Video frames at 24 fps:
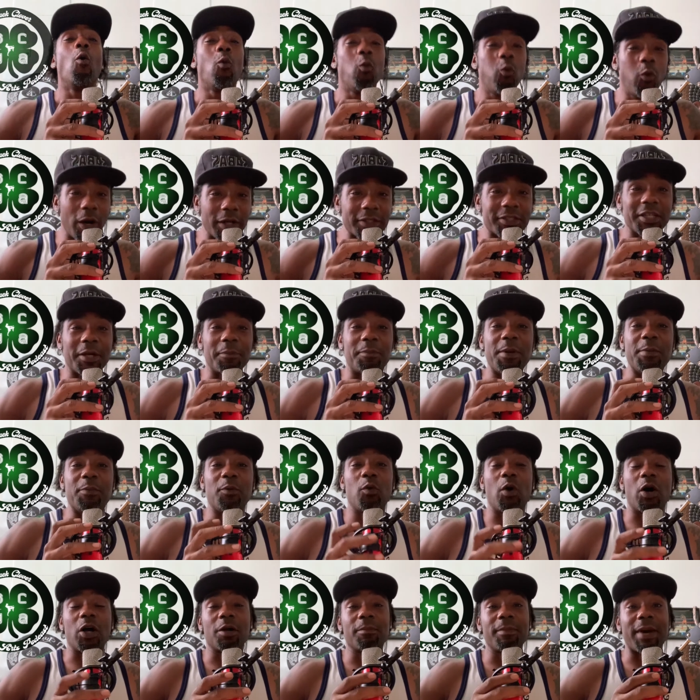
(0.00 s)
What's up, people?
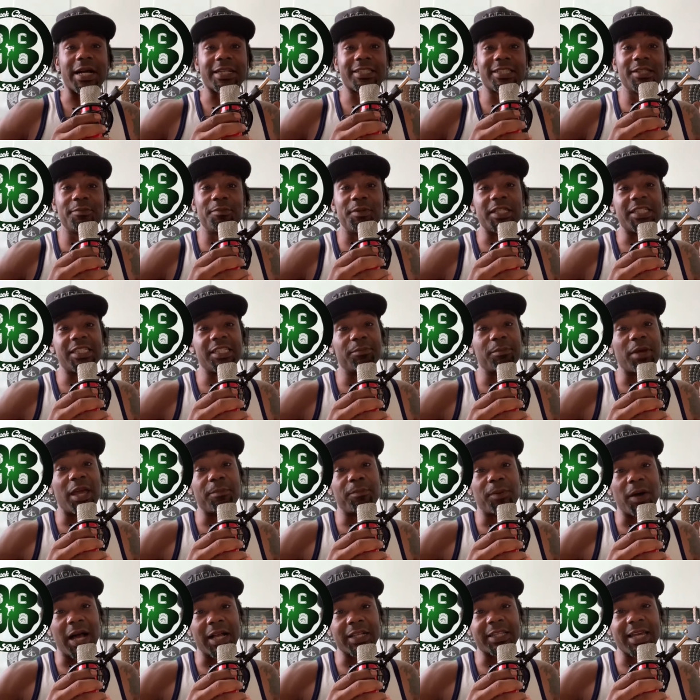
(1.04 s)
Welcome back to the
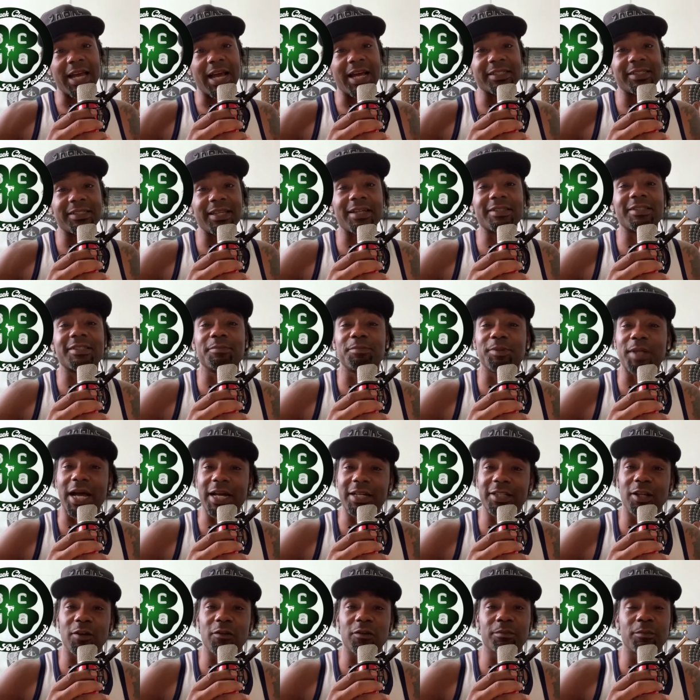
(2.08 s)
BCMA podcast. That's the
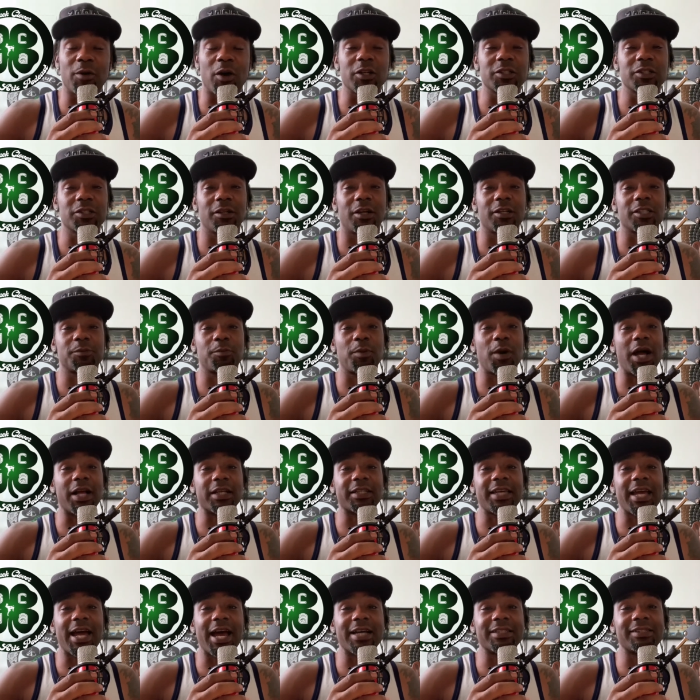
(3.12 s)
Black Clover Martial Arts
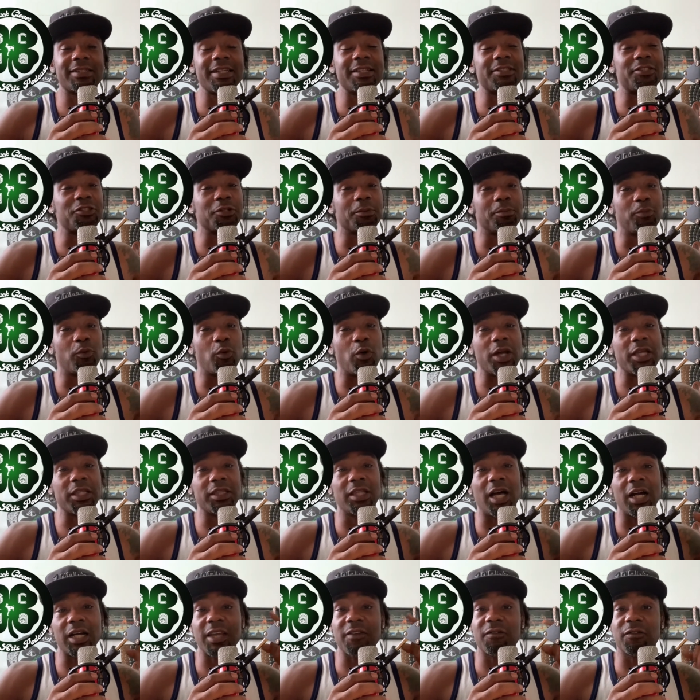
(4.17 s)
podcast. It's your boy
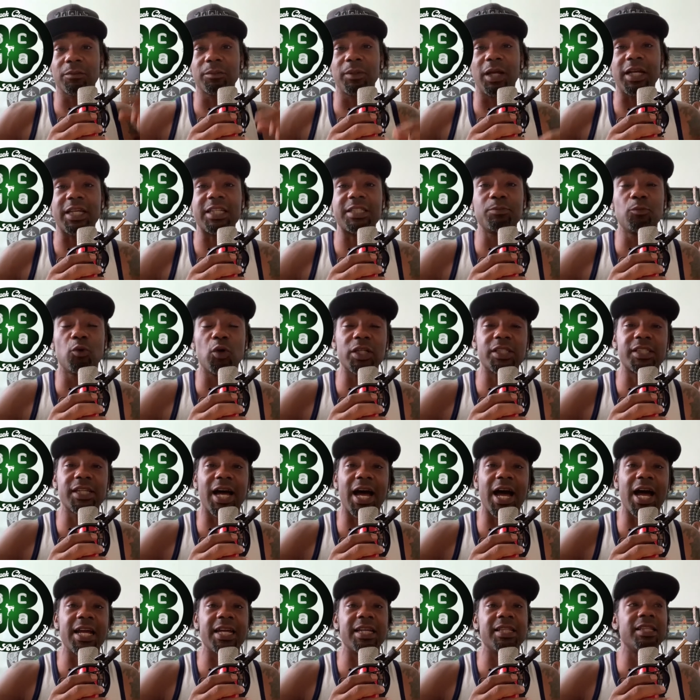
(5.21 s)
Lucky from Lucky's Muay
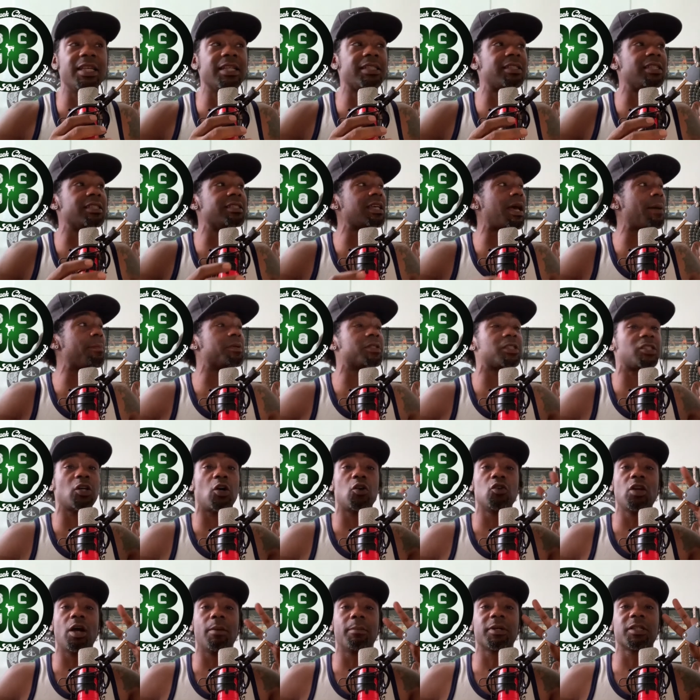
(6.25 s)
Thai, and this is
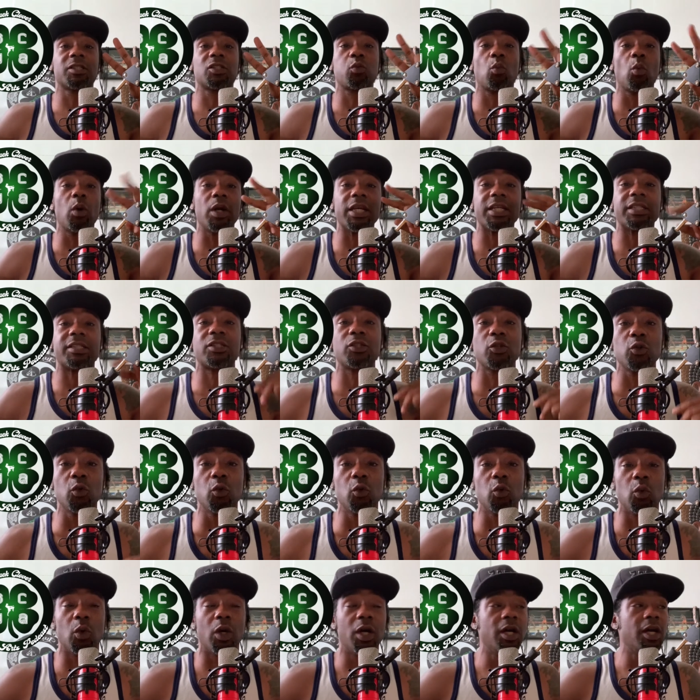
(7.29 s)
episode number
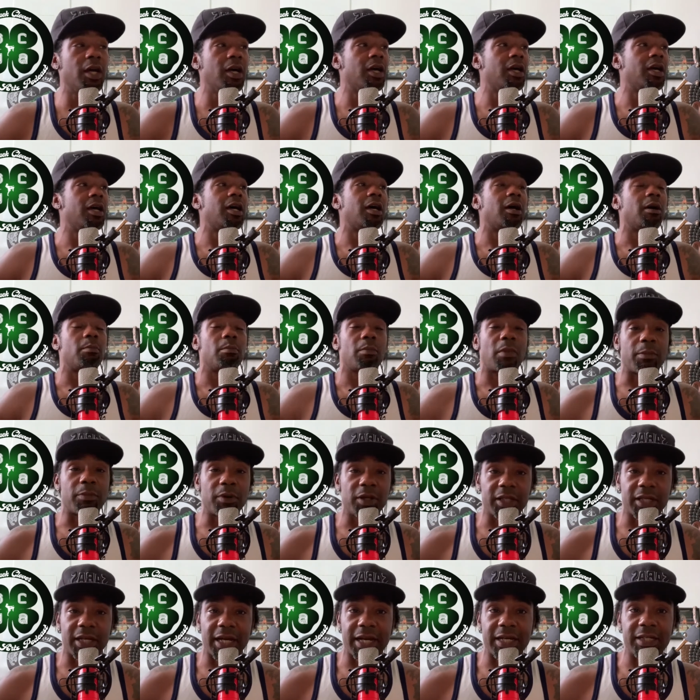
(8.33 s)
22. My
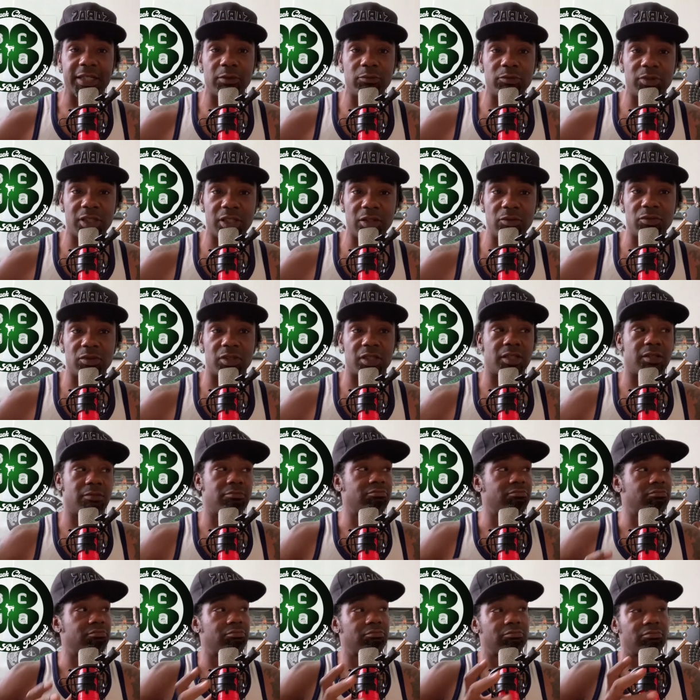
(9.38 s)
brother got a deuce,
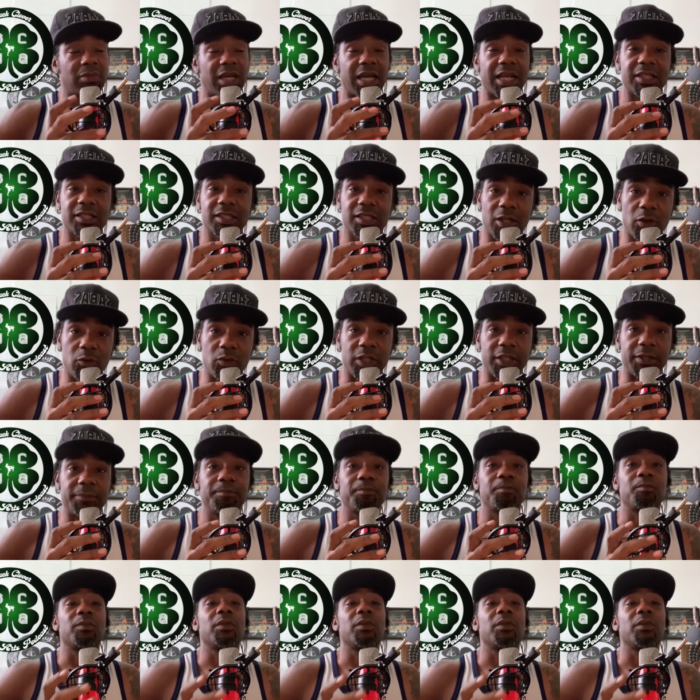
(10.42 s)
and it's loaded.